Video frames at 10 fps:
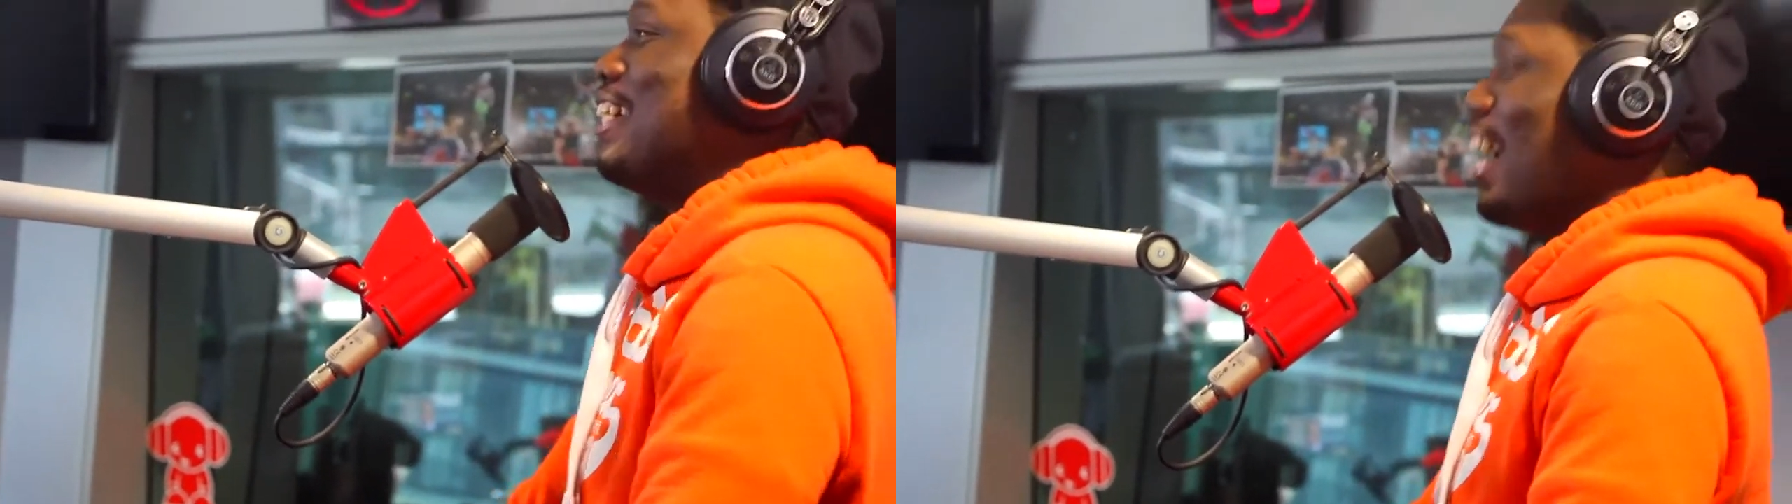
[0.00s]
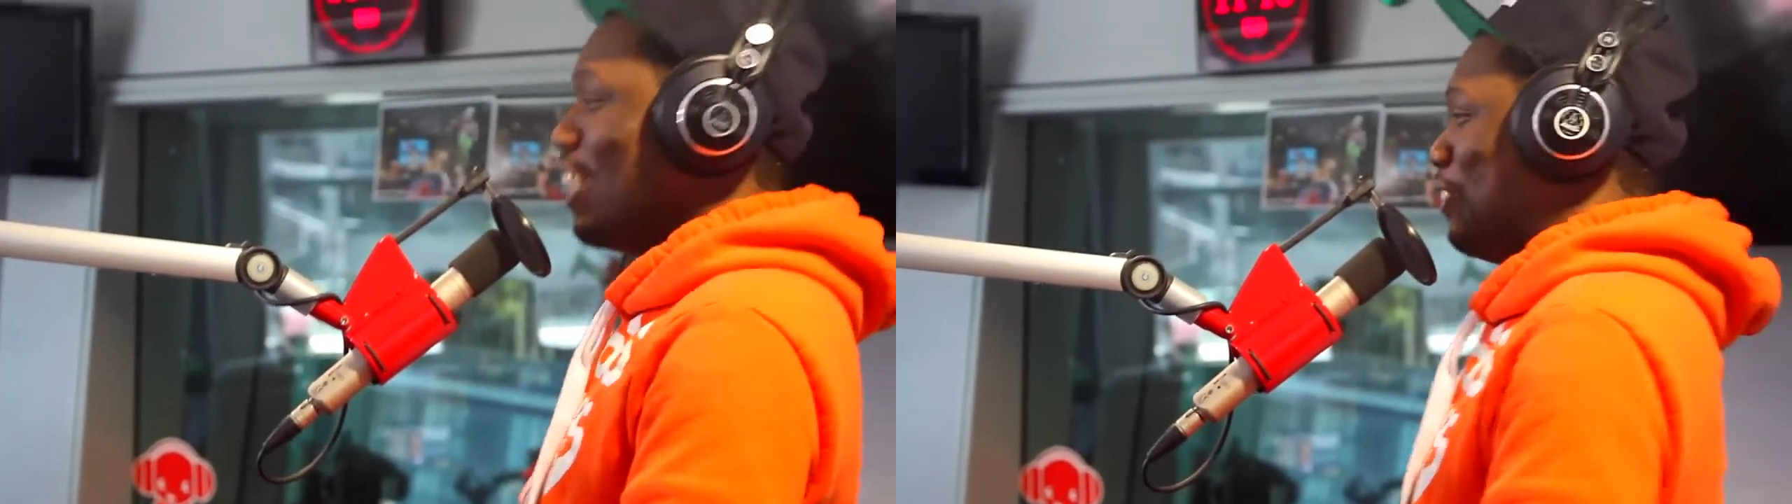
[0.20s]

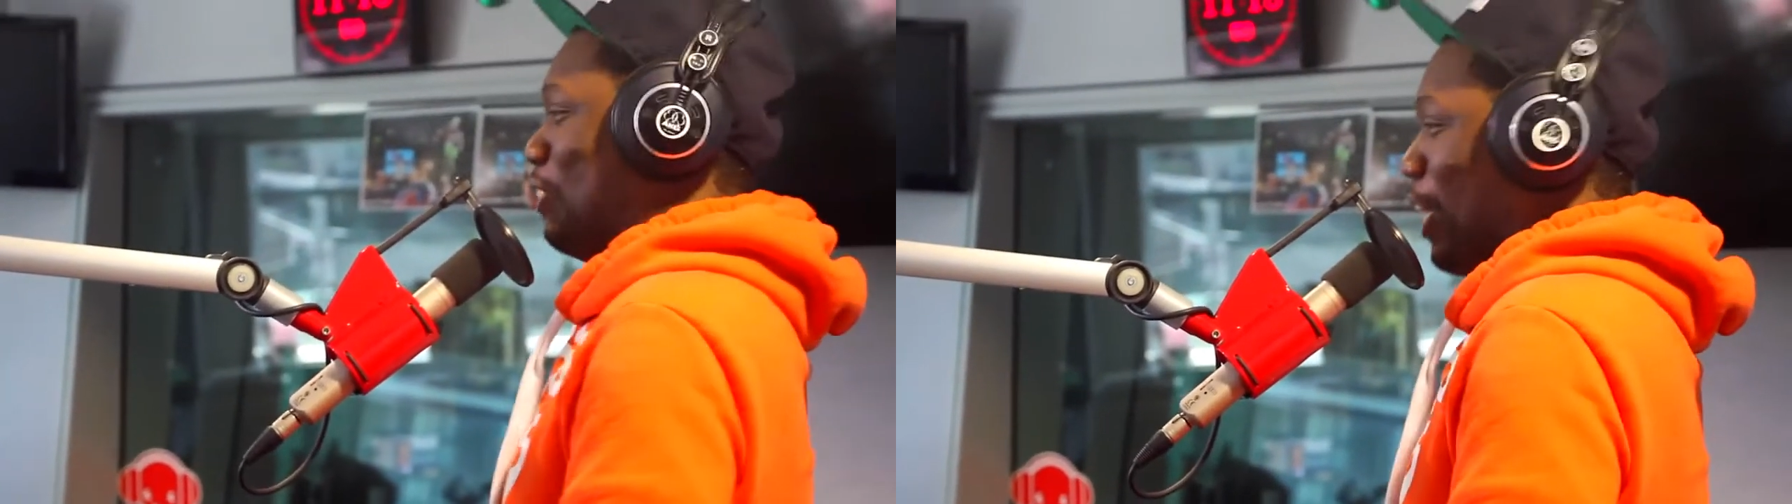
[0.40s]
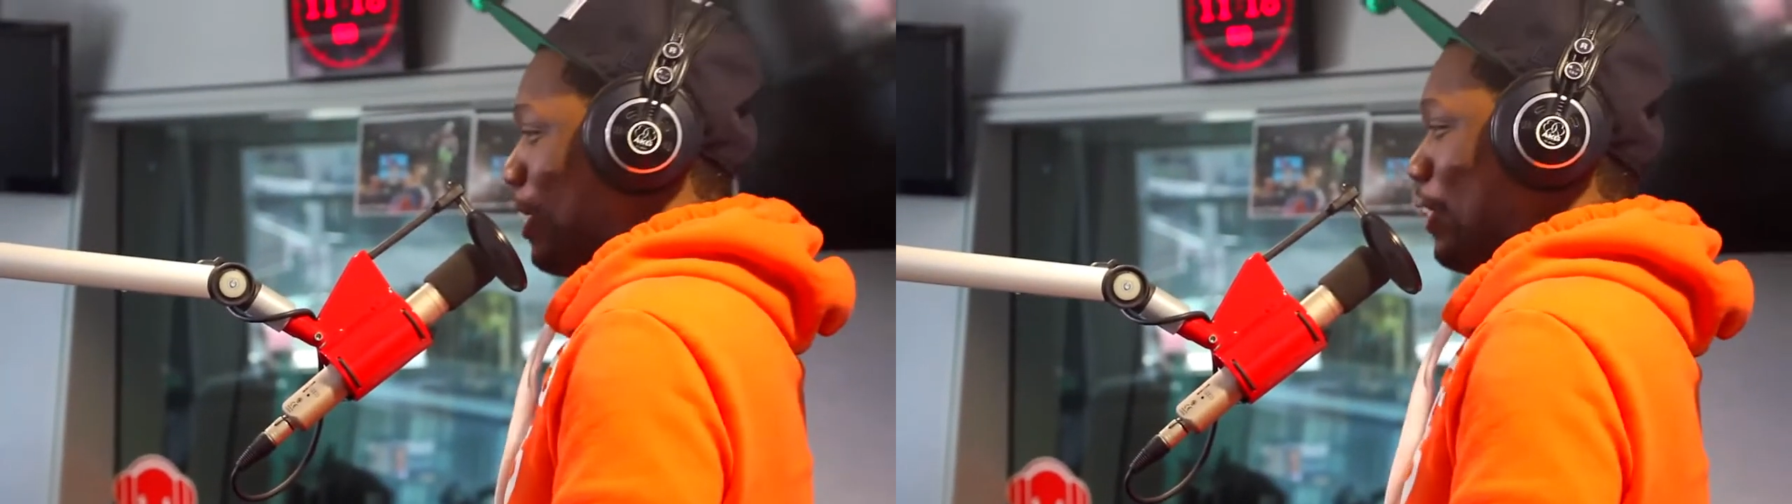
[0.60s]
I don't
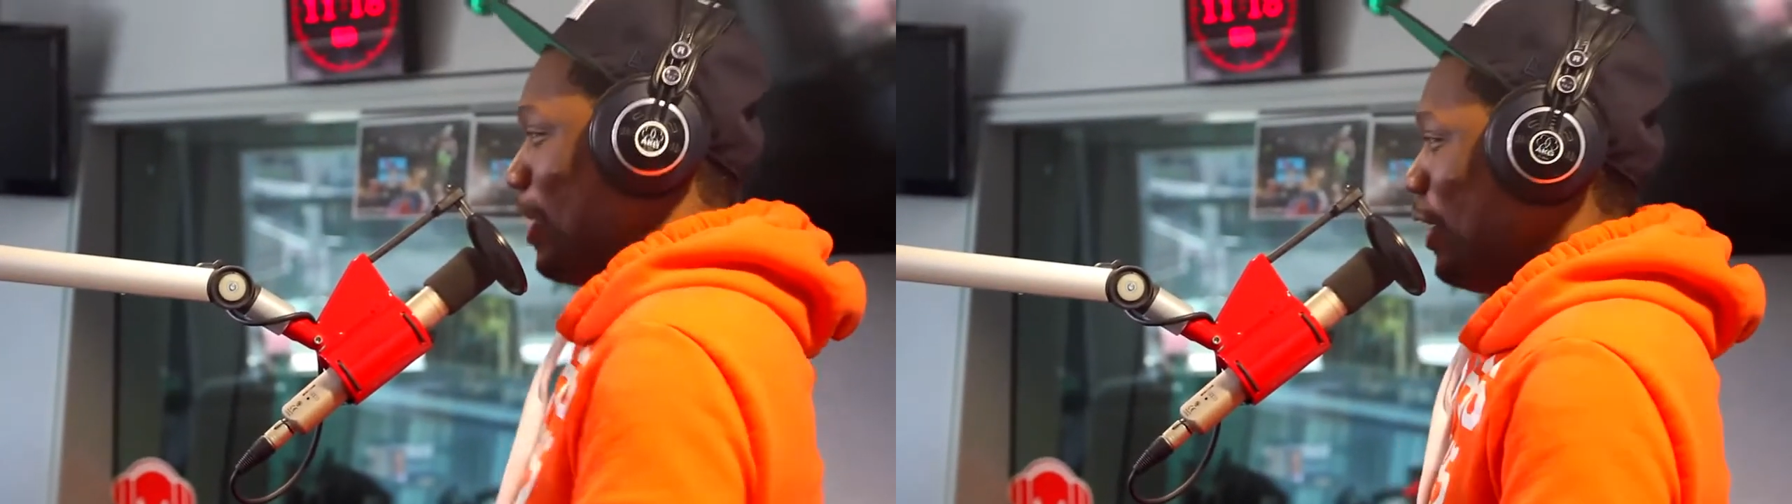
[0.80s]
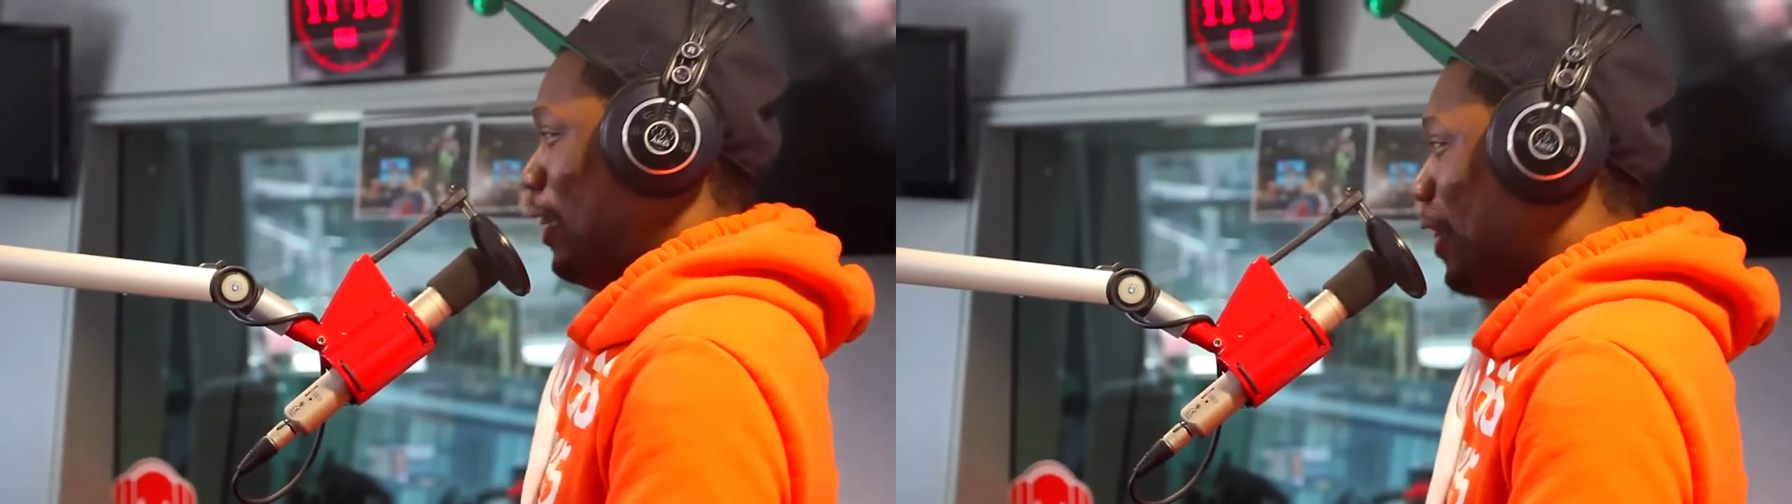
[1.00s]
juggle
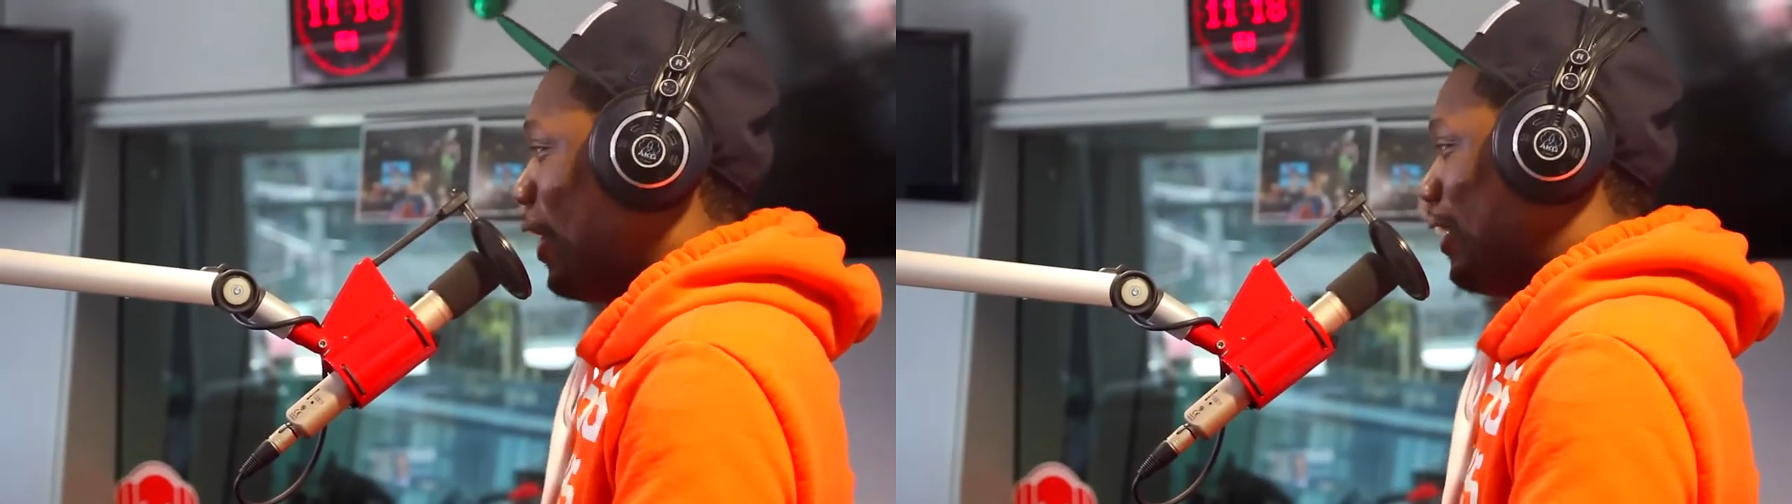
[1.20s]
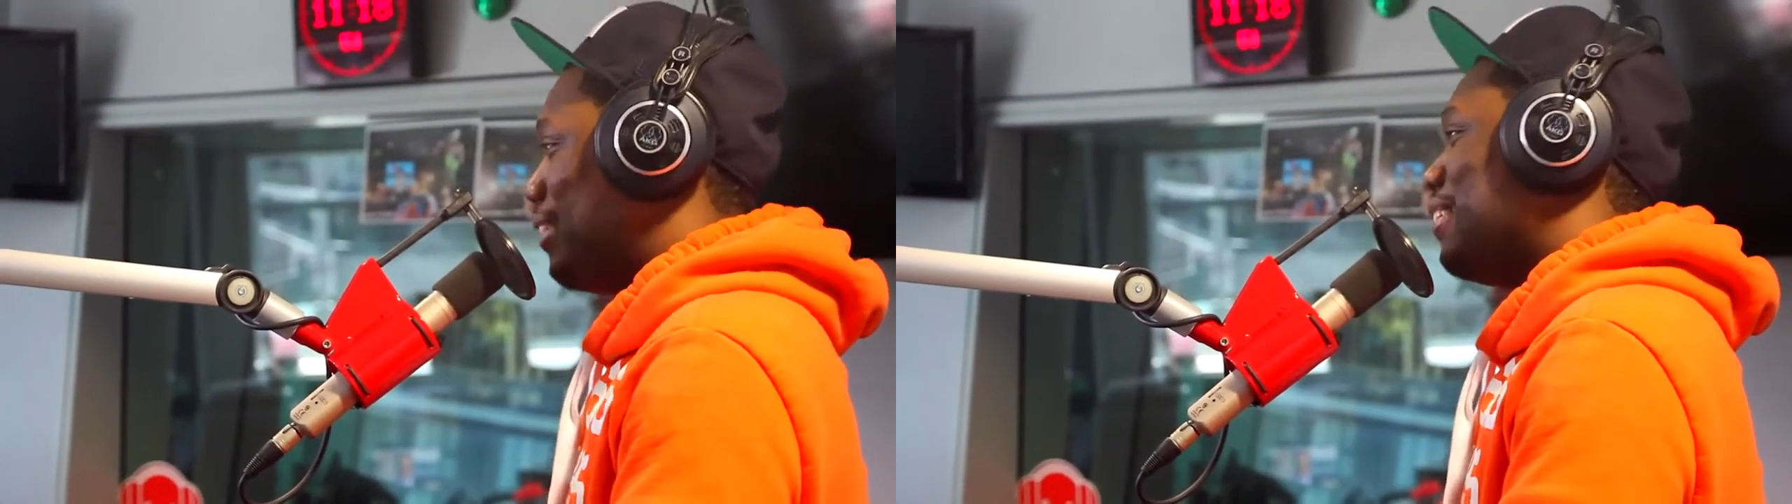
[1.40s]

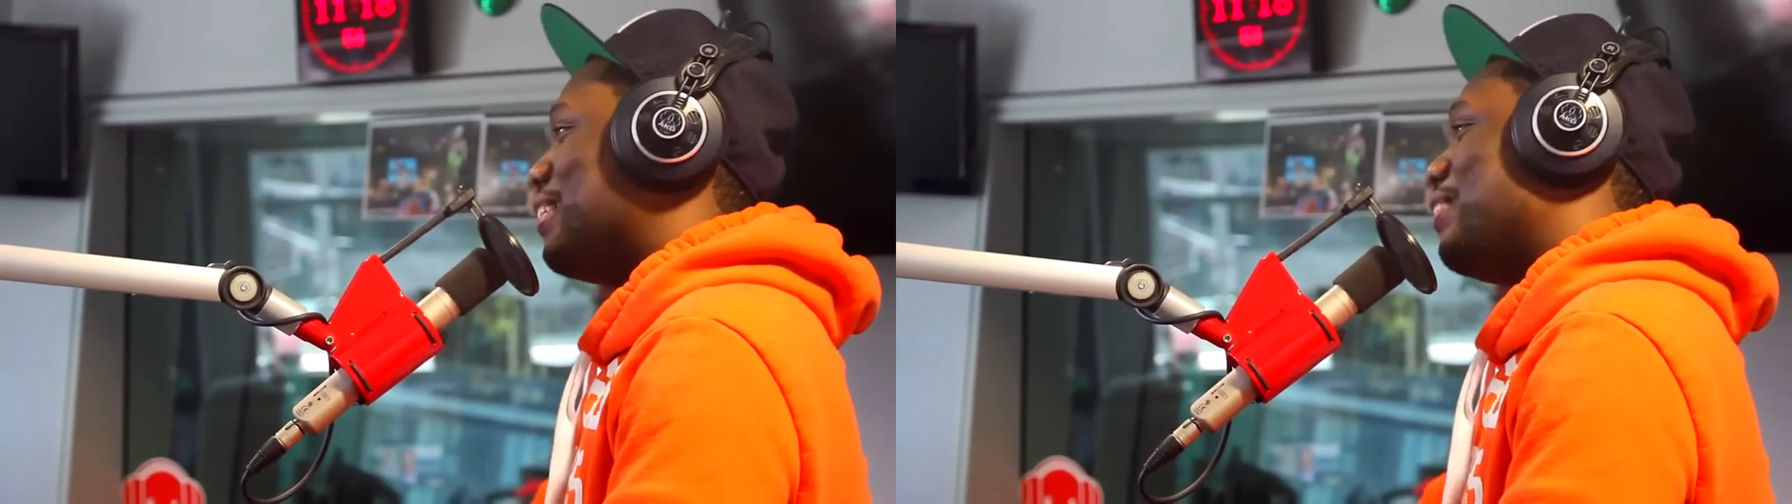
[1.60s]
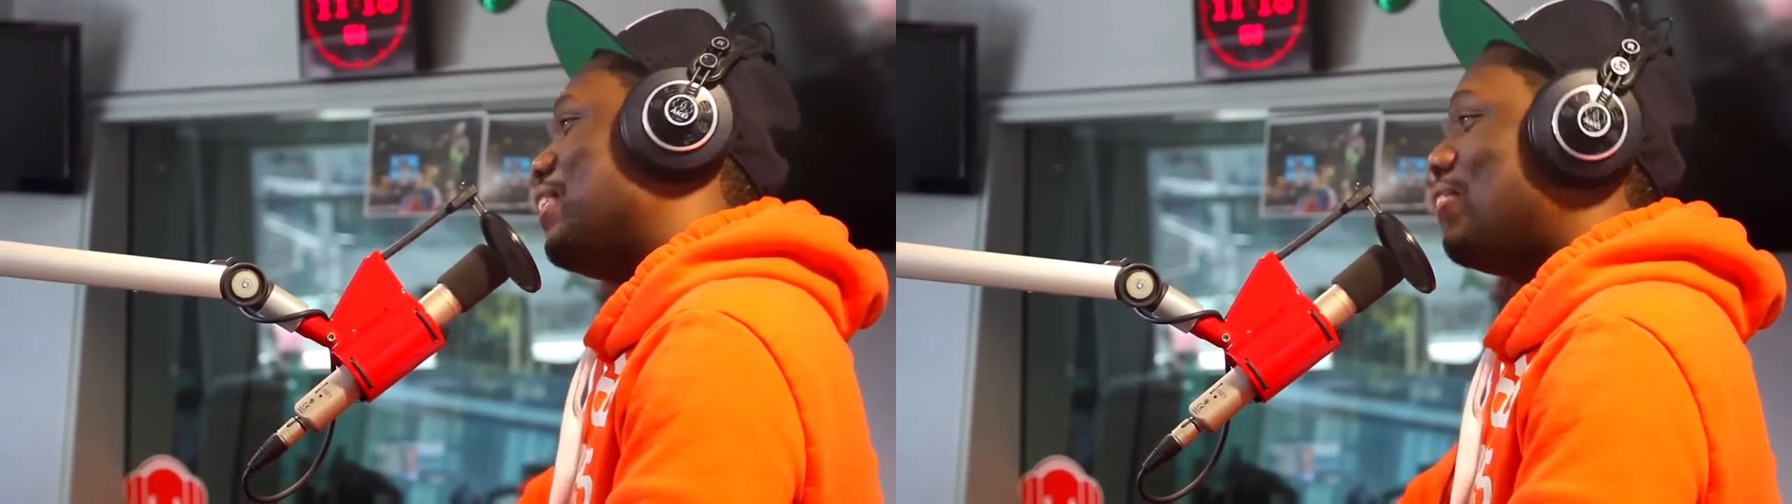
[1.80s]
anything. Oh God,
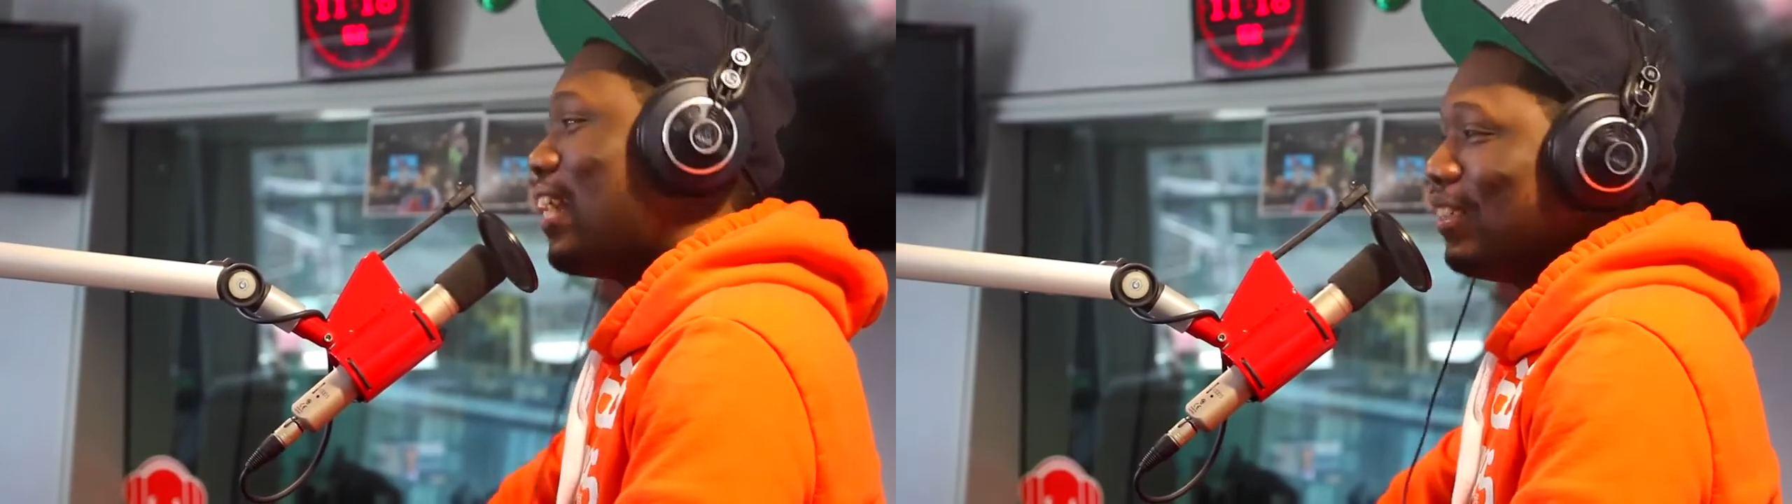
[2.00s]
you've killed what if that.